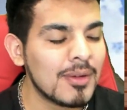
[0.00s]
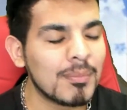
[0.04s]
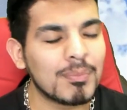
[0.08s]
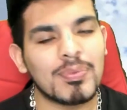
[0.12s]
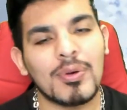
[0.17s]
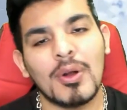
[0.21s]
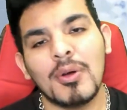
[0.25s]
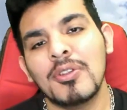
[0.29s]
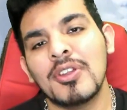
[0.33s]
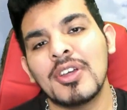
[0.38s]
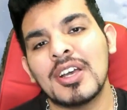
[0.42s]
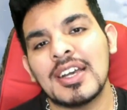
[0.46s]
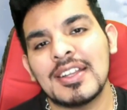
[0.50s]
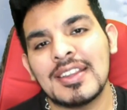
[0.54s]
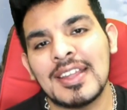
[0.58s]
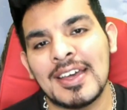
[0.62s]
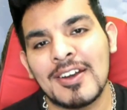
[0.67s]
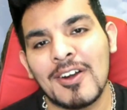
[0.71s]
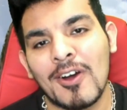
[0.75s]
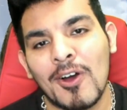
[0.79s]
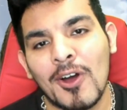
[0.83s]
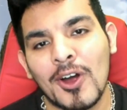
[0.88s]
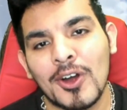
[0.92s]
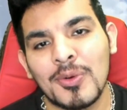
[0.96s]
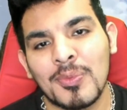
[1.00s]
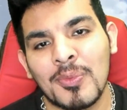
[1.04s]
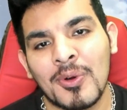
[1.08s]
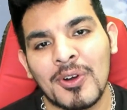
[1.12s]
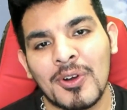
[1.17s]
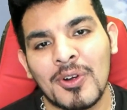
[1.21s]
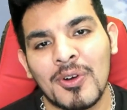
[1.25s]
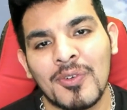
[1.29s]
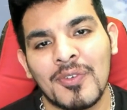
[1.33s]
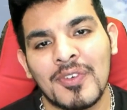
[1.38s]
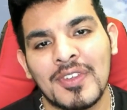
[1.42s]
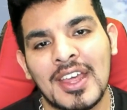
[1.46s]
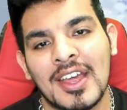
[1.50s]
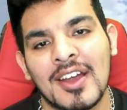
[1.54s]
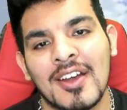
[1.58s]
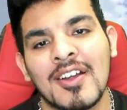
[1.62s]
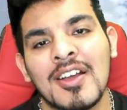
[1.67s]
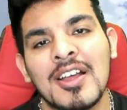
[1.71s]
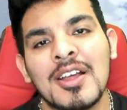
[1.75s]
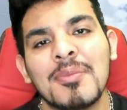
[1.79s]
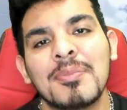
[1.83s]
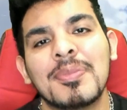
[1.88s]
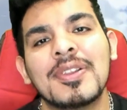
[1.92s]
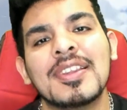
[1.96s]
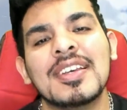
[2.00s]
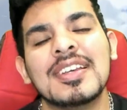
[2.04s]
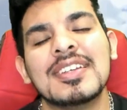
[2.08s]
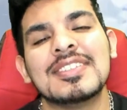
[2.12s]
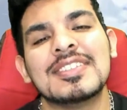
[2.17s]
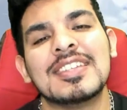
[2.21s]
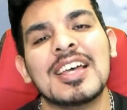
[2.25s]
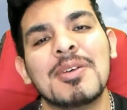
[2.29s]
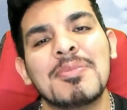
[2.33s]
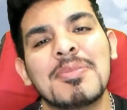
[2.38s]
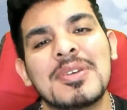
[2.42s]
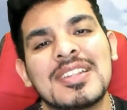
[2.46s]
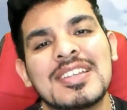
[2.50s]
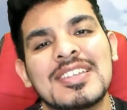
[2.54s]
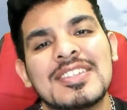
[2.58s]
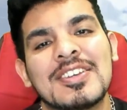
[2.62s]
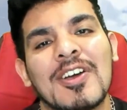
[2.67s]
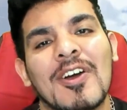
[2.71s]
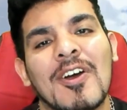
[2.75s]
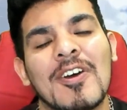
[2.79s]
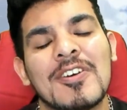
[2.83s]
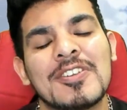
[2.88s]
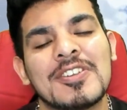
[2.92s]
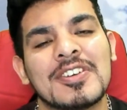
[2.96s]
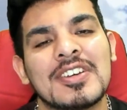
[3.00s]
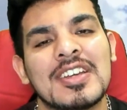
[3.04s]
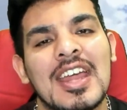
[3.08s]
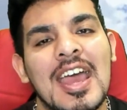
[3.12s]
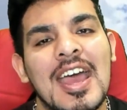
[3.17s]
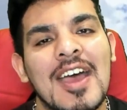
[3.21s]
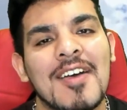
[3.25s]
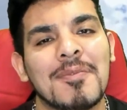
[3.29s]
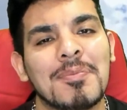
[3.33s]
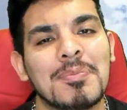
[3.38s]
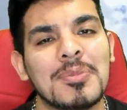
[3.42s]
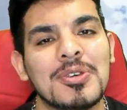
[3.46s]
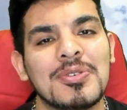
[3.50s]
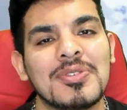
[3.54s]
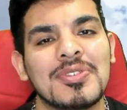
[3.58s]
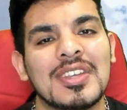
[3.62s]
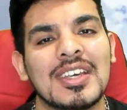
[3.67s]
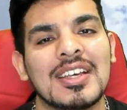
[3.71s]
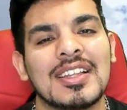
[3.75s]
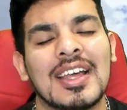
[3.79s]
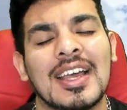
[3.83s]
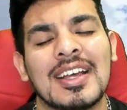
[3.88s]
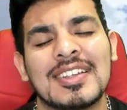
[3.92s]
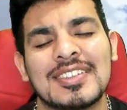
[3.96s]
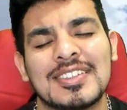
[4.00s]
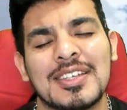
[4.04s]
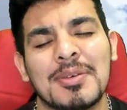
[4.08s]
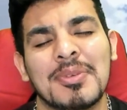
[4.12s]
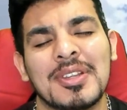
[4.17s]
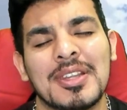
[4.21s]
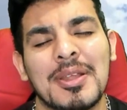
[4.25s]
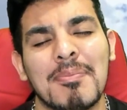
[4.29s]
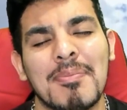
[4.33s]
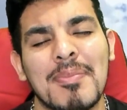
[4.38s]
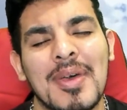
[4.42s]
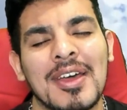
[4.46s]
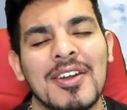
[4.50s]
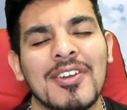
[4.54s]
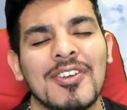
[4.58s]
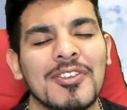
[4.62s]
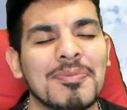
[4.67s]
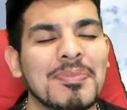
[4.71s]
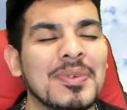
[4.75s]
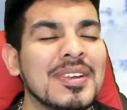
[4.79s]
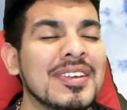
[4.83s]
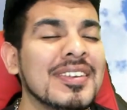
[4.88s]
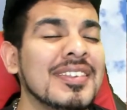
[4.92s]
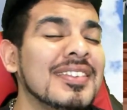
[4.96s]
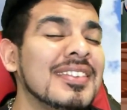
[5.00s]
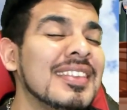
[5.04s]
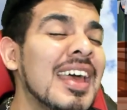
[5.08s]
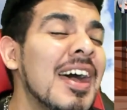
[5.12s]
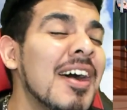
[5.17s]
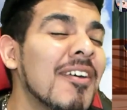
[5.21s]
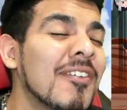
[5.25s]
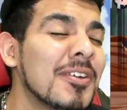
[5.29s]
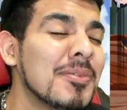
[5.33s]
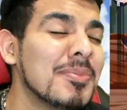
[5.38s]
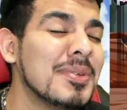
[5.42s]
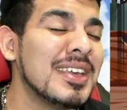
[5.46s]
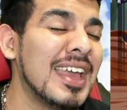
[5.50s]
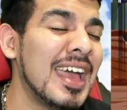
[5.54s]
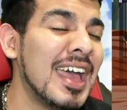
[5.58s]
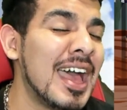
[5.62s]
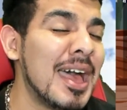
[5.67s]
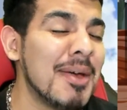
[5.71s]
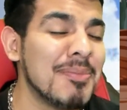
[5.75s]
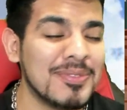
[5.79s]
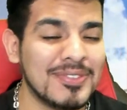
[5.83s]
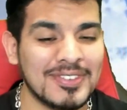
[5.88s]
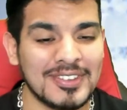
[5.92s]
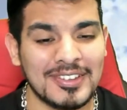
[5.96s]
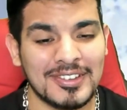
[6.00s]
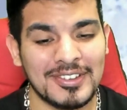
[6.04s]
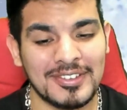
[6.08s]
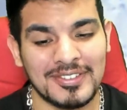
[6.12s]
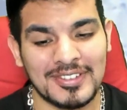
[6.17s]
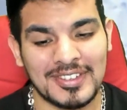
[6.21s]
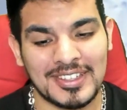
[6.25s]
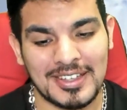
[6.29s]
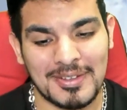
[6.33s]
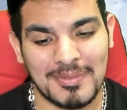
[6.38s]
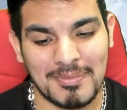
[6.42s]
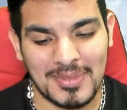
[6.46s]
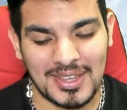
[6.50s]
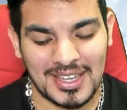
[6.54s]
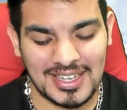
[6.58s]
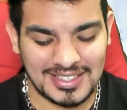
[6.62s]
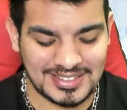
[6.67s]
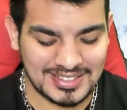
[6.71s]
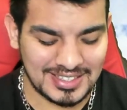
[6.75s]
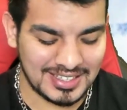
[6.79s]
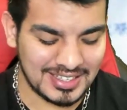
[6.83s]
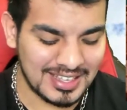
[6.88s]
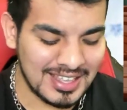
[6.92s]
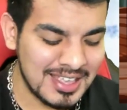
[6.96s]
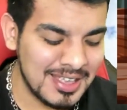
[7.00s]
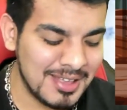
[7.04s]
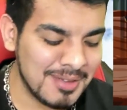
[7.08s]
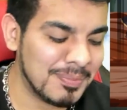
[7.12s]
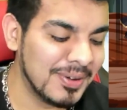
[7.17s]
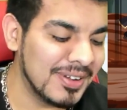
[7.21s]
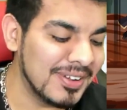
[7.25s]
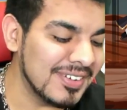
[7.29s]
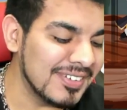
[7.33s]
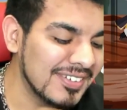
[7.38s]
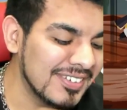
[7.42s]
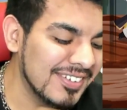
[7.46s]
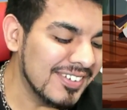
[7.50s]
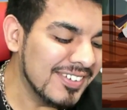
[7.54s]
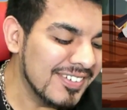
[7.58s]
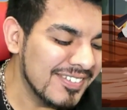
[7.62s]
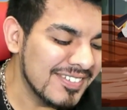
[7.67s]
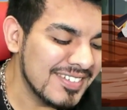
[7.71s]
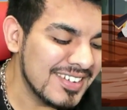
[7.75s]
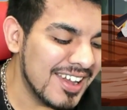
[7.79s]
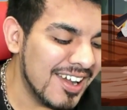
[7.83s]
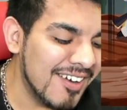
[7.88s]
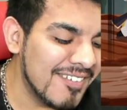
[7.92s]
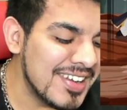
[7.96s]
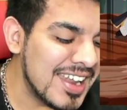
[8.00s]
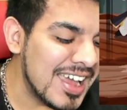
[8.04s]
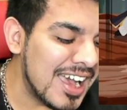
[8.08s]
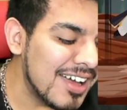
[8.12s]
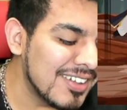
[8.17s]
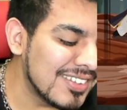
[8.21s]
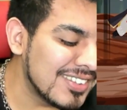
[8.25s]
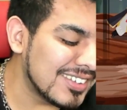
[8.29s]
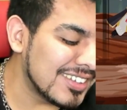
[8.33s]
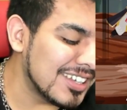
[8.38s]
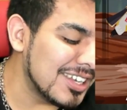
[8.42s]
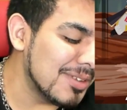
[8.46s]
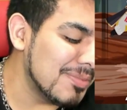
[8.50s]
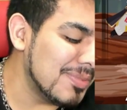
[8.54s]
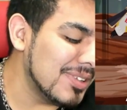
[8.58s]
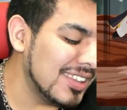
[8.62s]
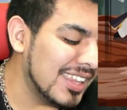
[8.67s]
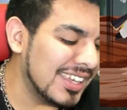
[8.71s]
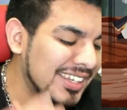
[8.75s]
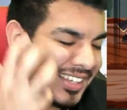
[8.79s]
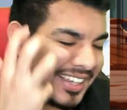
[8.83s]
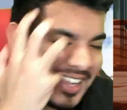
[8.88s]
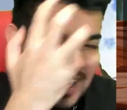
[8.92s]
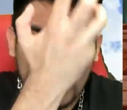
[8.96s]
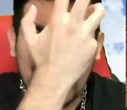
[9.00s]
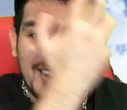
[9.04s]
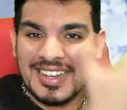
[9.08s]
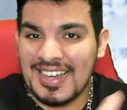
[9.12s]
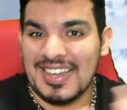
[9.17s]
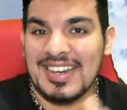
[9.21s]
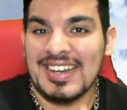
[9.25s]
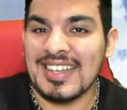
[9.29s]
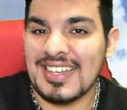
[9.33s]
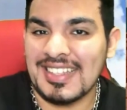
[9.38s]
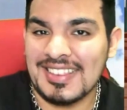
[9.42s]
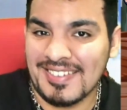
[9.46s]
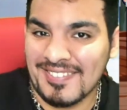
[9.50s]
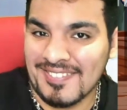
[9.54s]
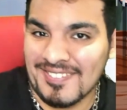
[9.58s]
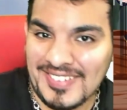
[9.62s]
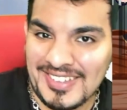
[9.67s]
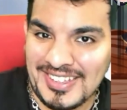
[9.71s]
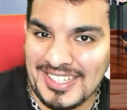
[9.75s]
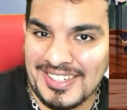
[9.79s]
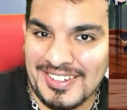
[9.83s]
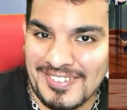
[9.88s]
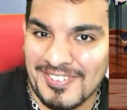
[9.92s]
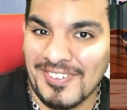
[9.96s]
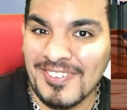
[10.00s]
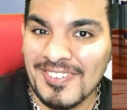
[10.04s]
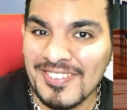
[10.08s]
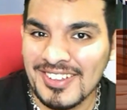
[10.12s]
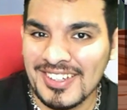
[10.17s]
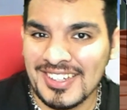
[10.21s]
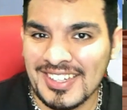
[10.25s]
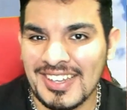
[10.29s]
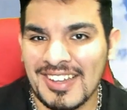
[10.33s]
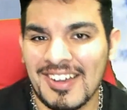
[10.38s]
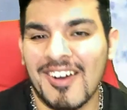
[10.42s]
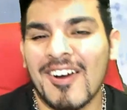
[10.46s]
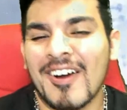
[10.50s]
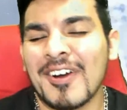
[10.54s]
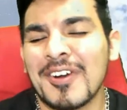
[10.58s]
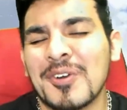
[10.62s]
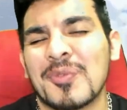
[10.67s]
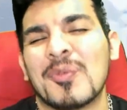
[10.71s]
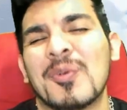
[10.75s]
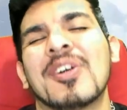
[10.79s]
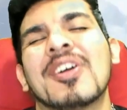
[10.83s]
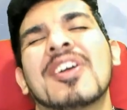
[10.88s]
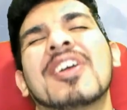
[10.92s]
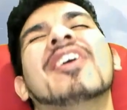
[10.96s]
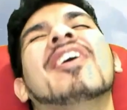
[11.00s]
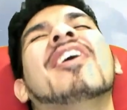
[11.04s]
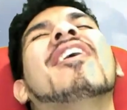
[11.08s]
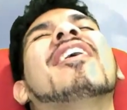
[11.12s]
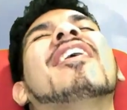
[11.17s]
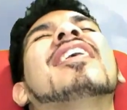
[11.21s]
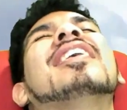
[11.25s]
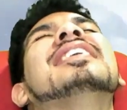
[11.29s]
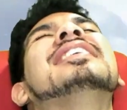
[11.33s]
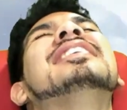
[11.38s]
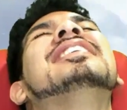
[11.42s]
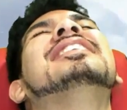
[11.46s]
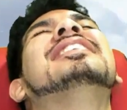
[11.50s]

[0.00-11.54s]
Bro, look at that artwork over there. Please tell me these cards are gonna have music like some of the medals, because that would be absolutely amazing. But oh no, now it's gonna be like, I gotta get the really cool looking artwork card.